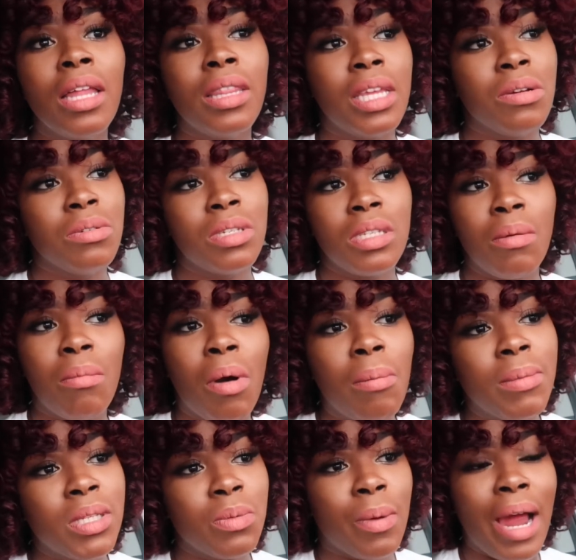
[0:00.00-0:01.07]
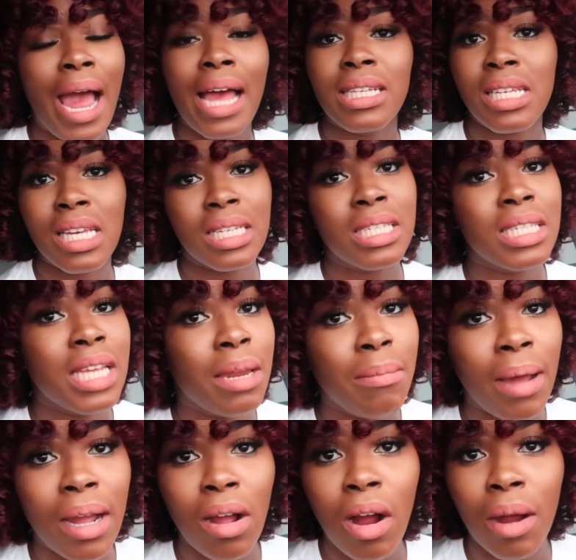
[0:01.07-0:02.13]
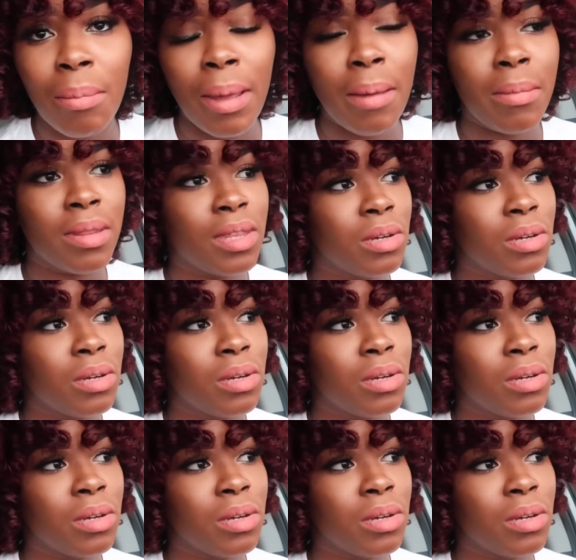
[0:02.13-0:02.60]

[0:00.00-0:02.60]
There's some moments where I had to extend my car payment.